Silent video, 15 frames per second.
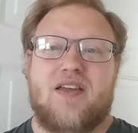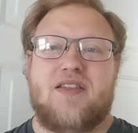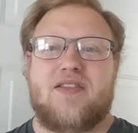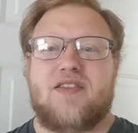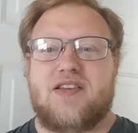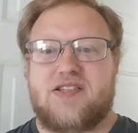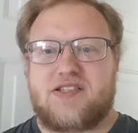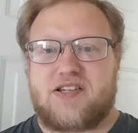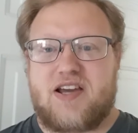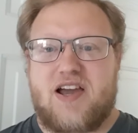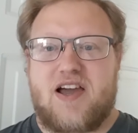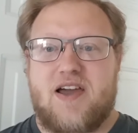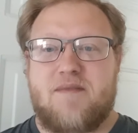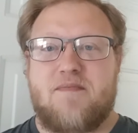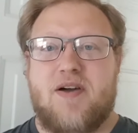This
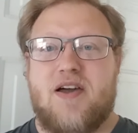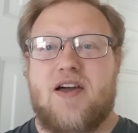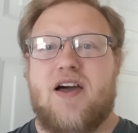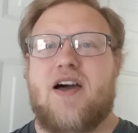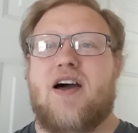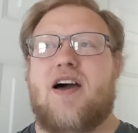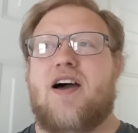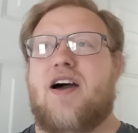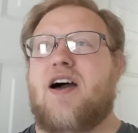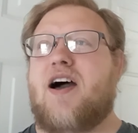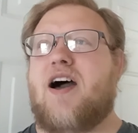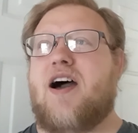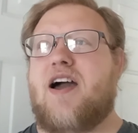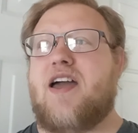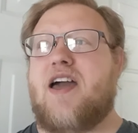time,
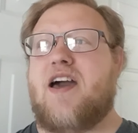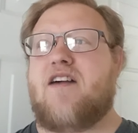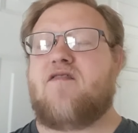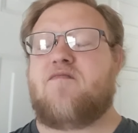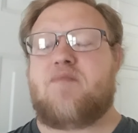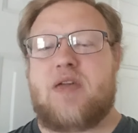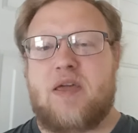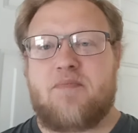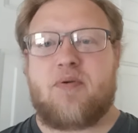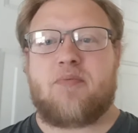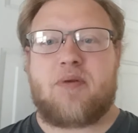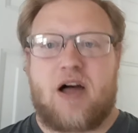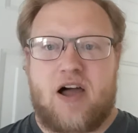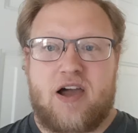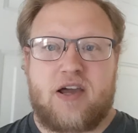I have people
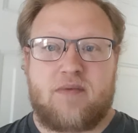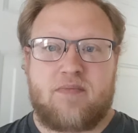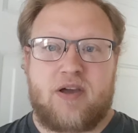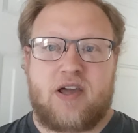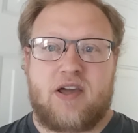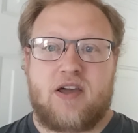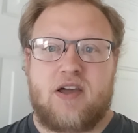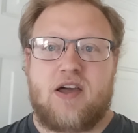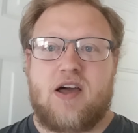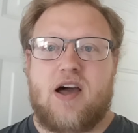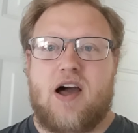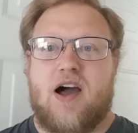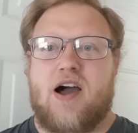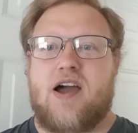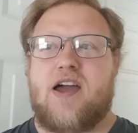behind me.
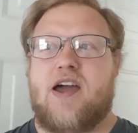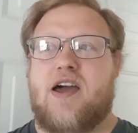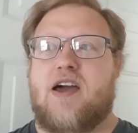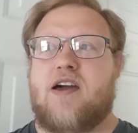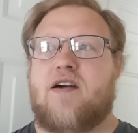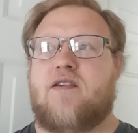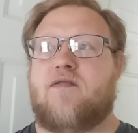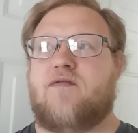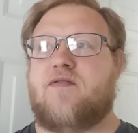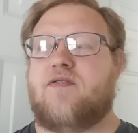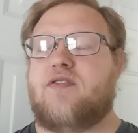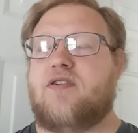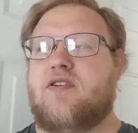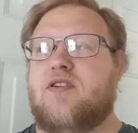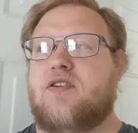I have
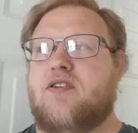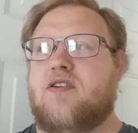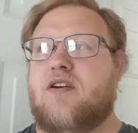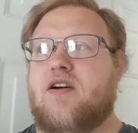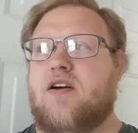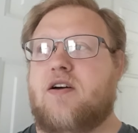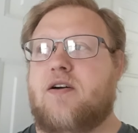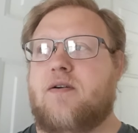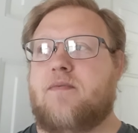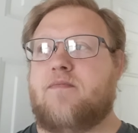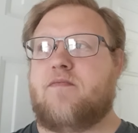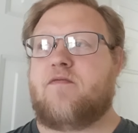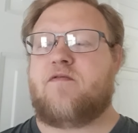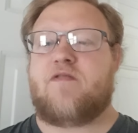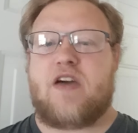um,
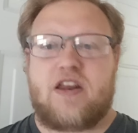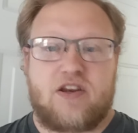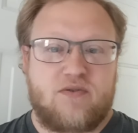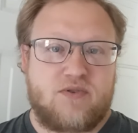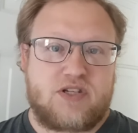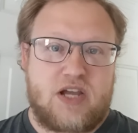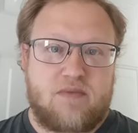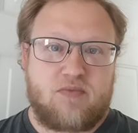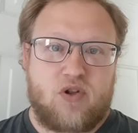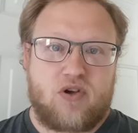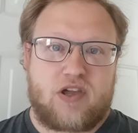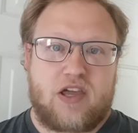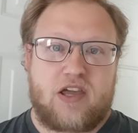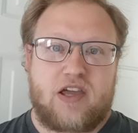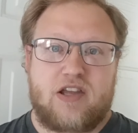venues I'm
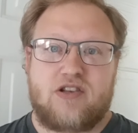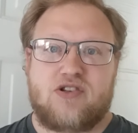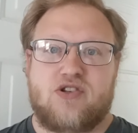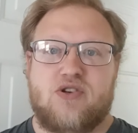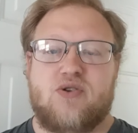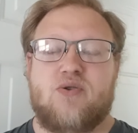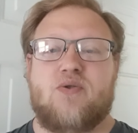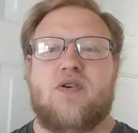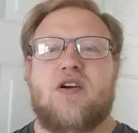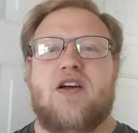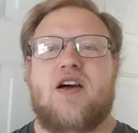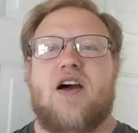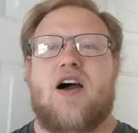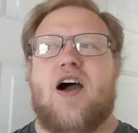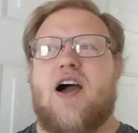looking into.
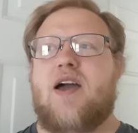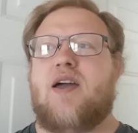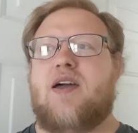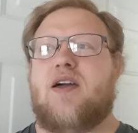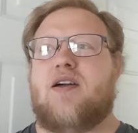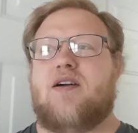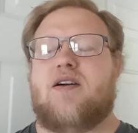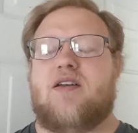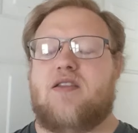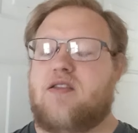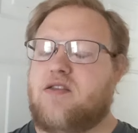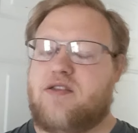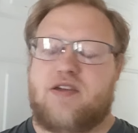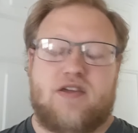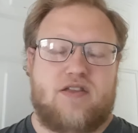I uh,
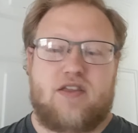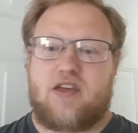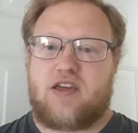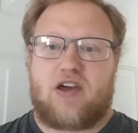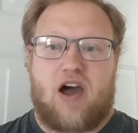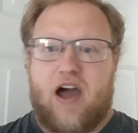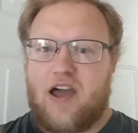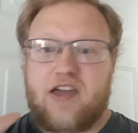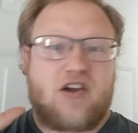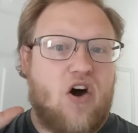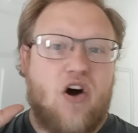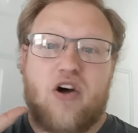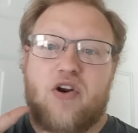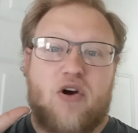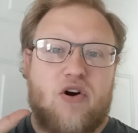the the
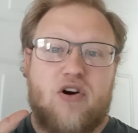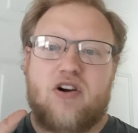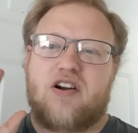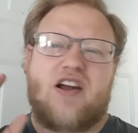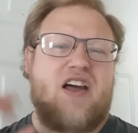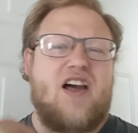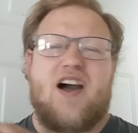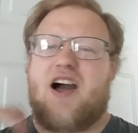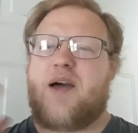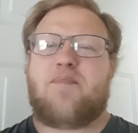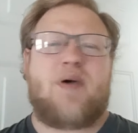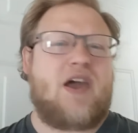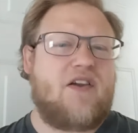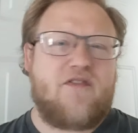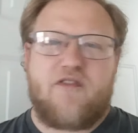icon art. I
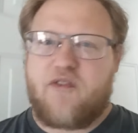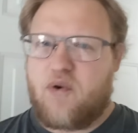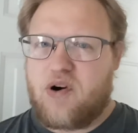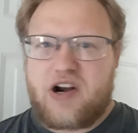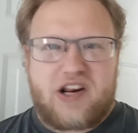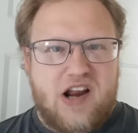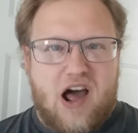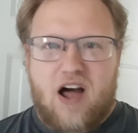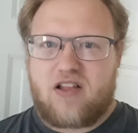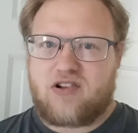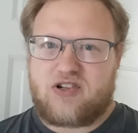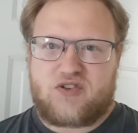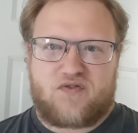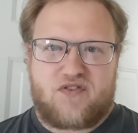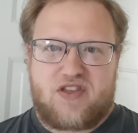paid forty
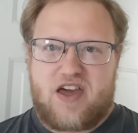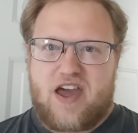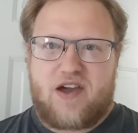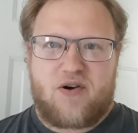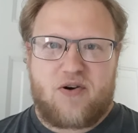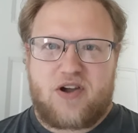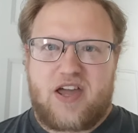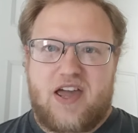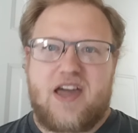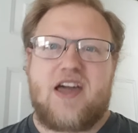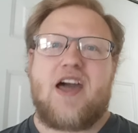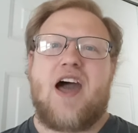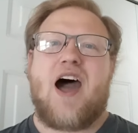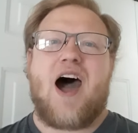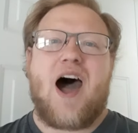dollars for that. Okay,
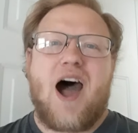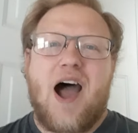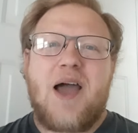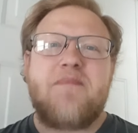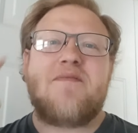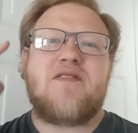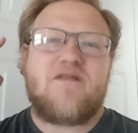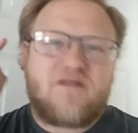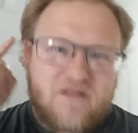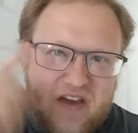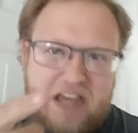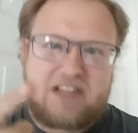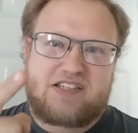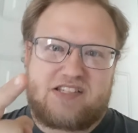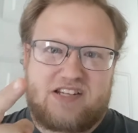I'm
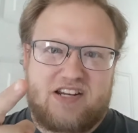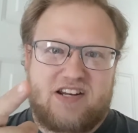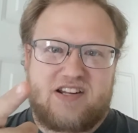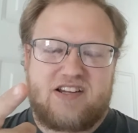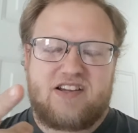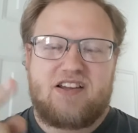invested.